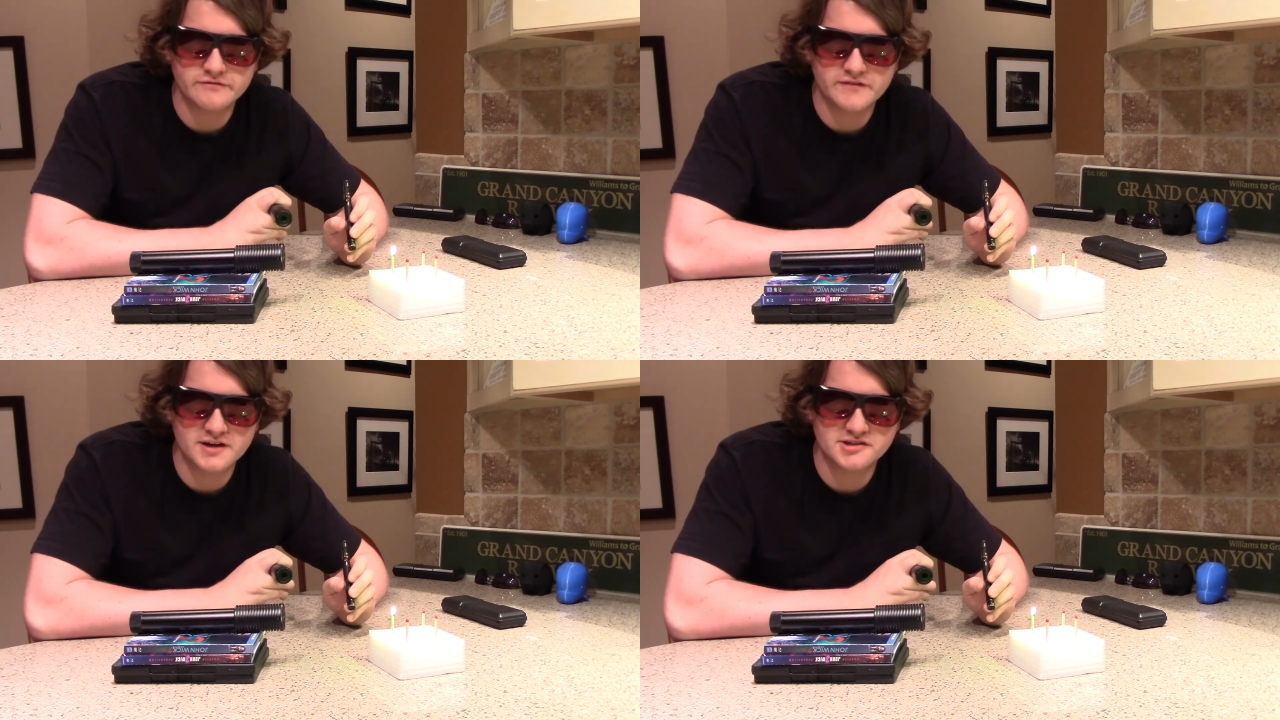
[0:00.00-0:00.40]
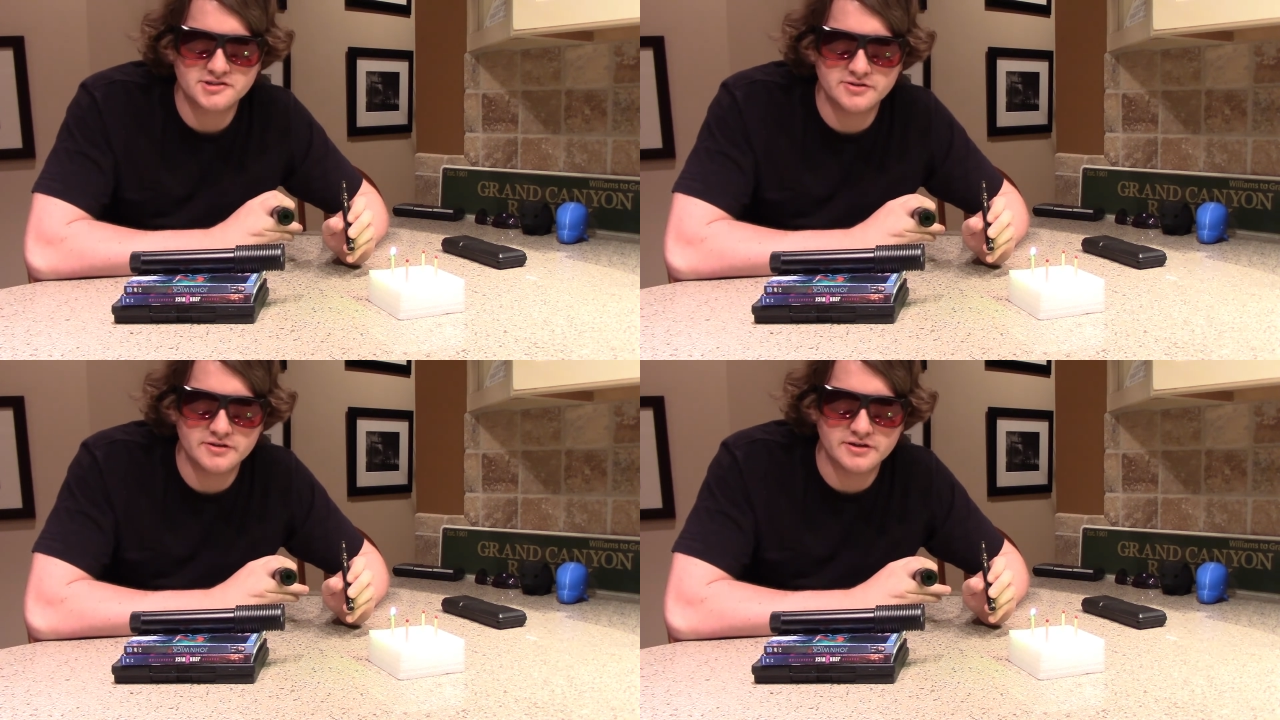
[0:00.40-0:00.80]
effects
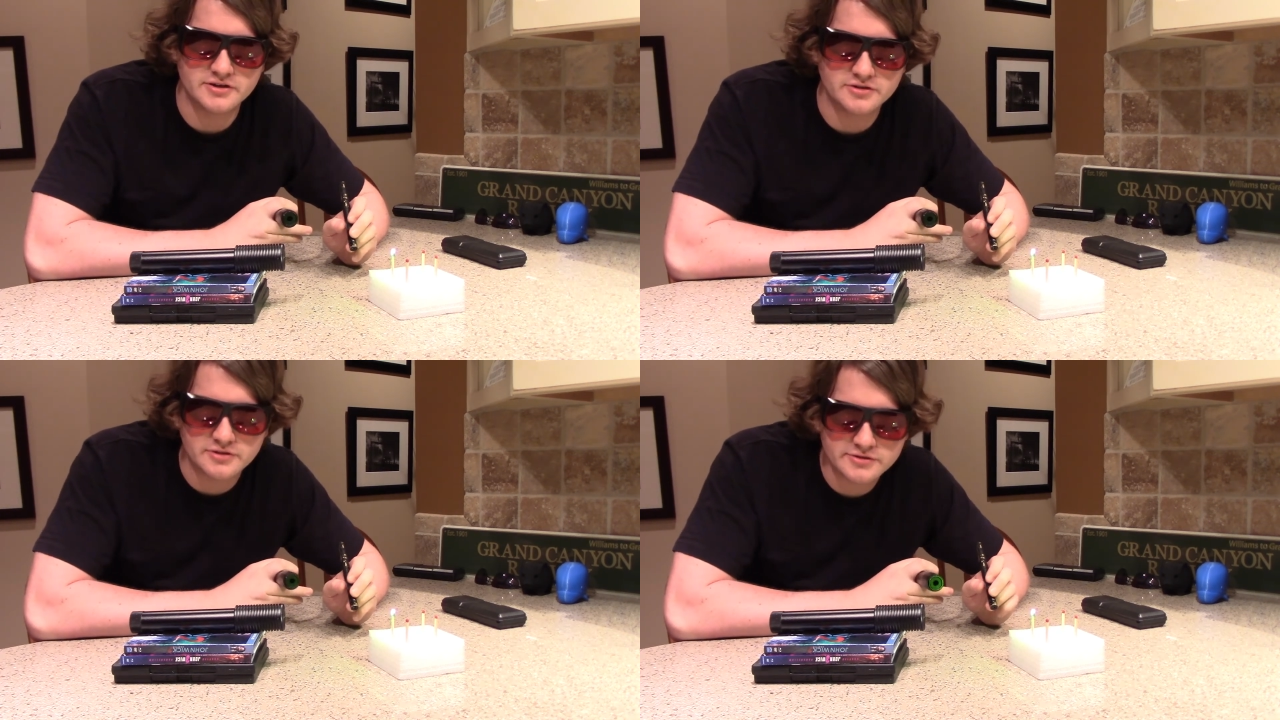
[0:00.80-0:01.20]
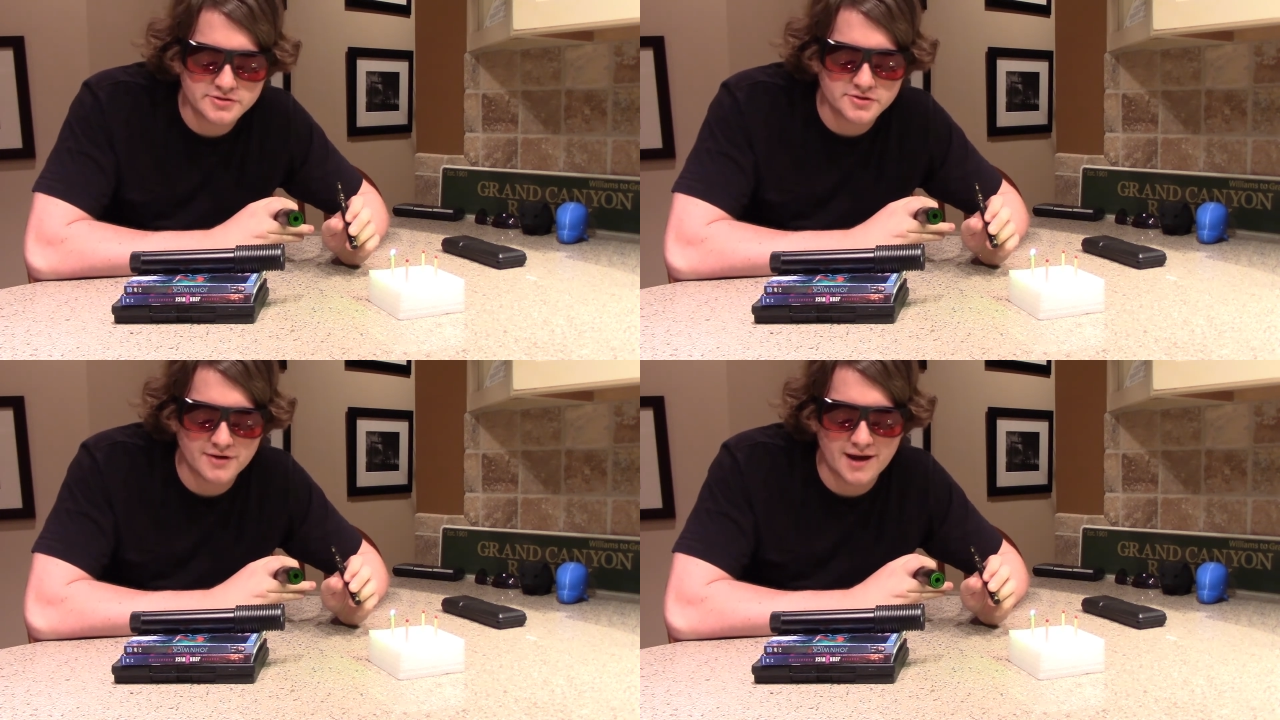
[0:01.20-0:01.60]
student. You
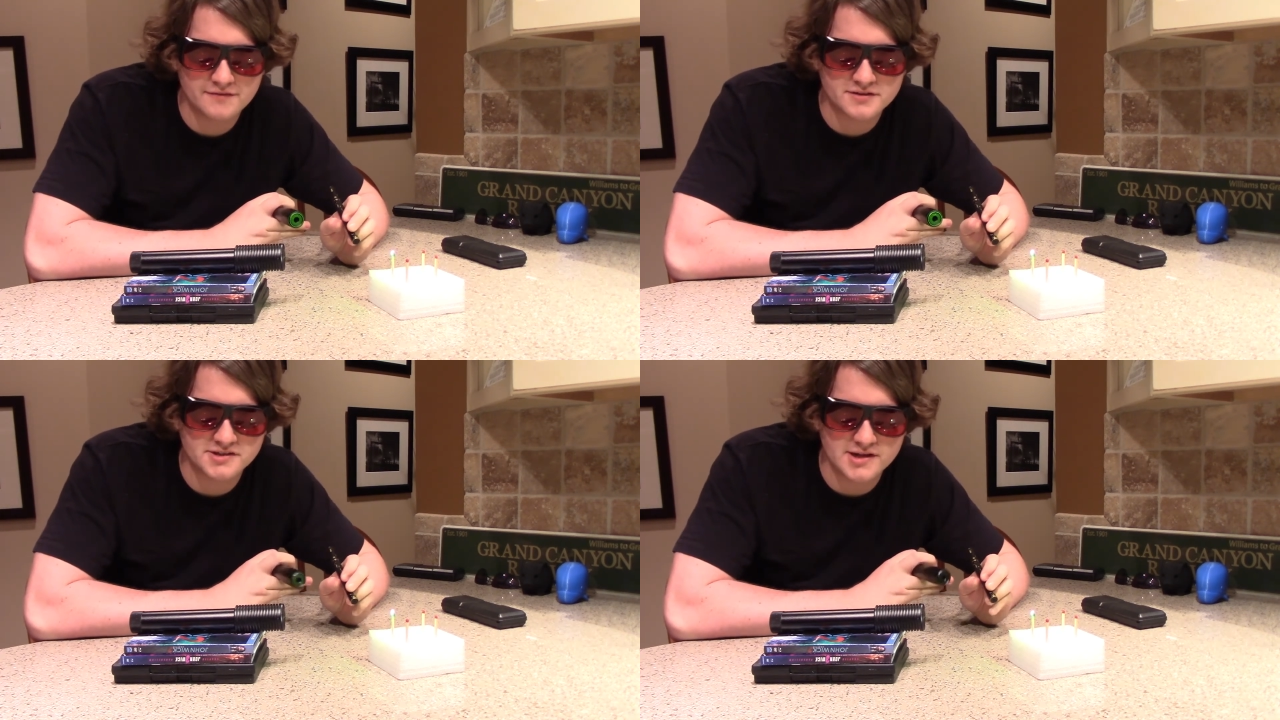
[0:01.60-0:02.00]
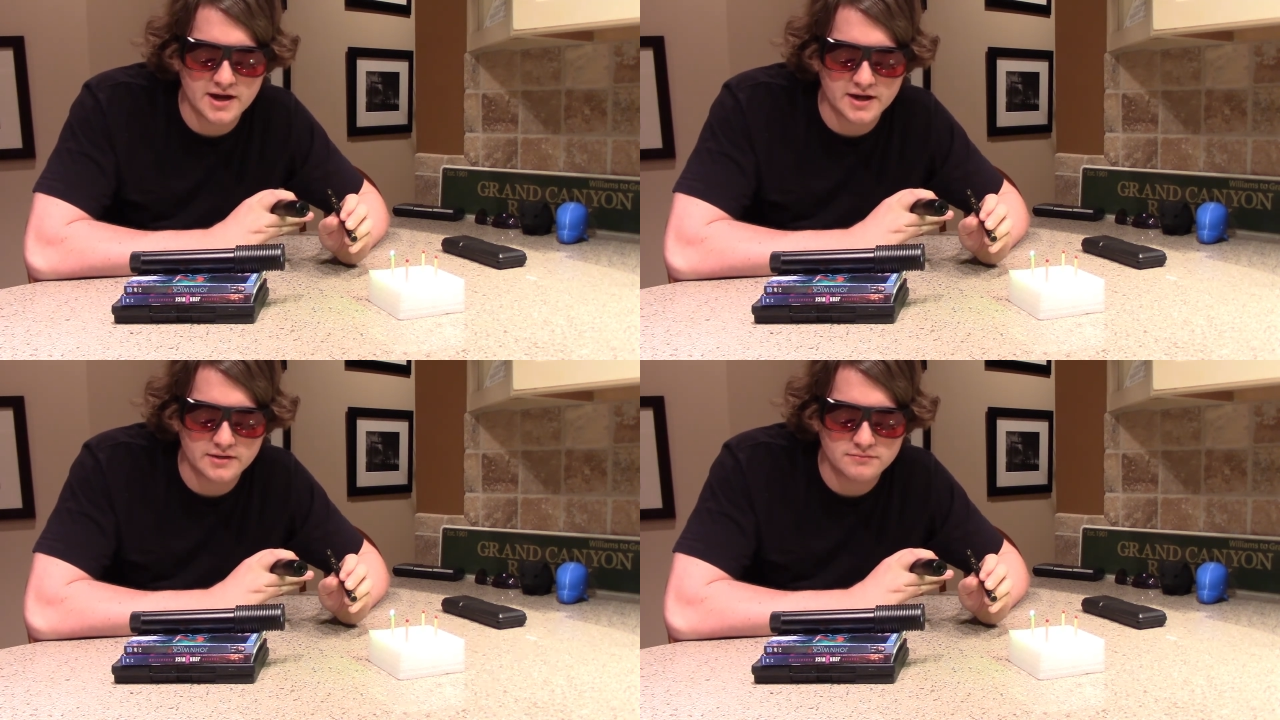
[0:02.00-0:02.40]
do graphic
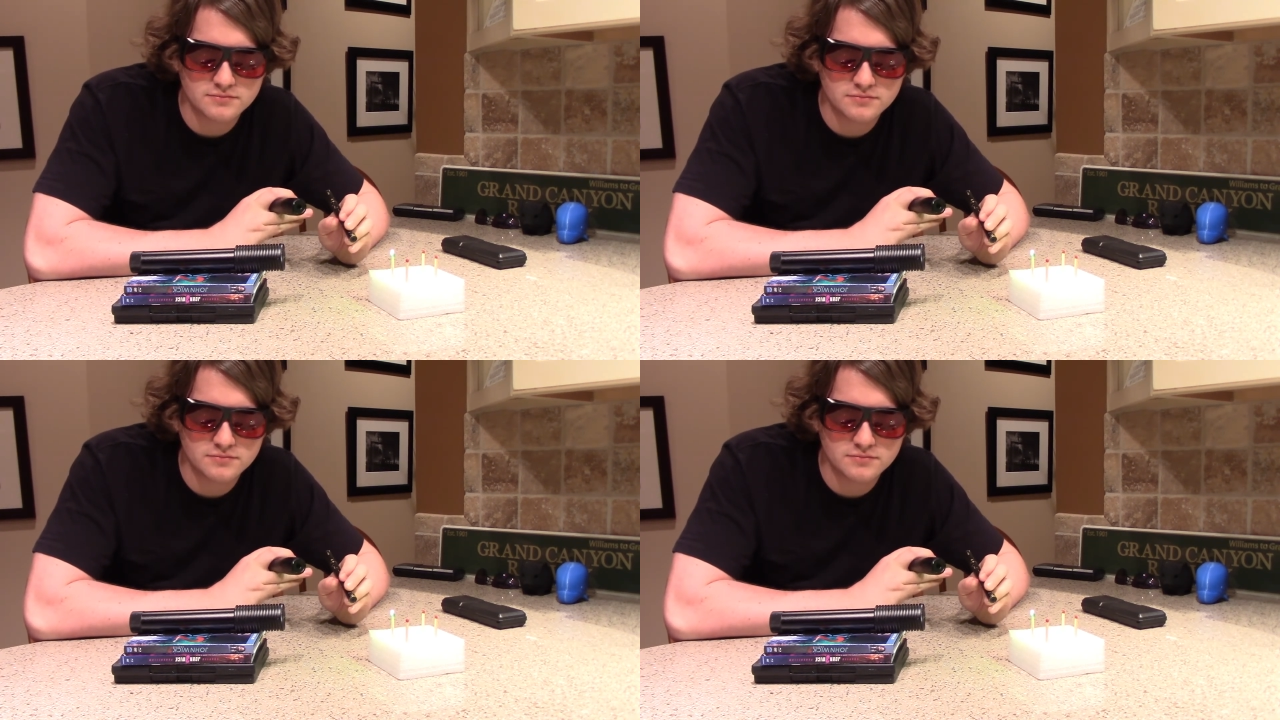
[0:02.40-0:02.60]
design.